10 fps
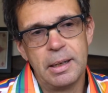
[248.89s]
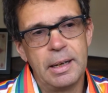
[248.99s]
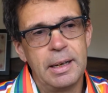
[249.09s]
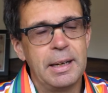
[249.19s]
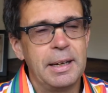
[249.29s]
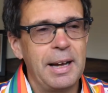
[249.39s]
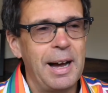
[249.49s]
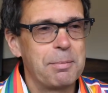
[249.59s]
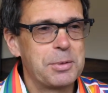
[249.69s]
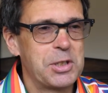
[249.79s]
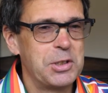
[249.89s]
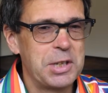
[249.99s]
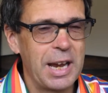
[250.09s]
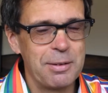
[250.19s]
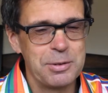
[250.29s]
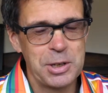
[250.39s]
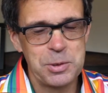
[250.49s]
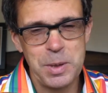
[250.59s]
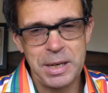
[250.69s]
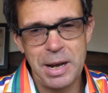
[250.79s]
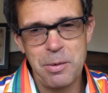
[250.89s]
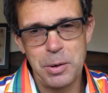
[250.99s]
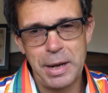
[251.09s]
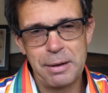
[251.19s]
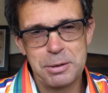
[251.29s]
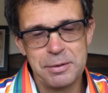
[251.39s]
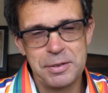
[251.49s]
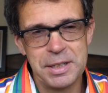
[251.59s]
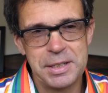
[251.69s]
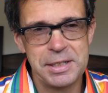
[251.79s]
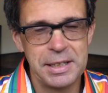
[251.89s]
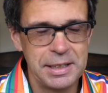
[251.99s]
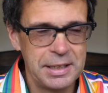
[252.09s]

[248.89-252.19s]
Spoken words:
ups and downs as we go on out of this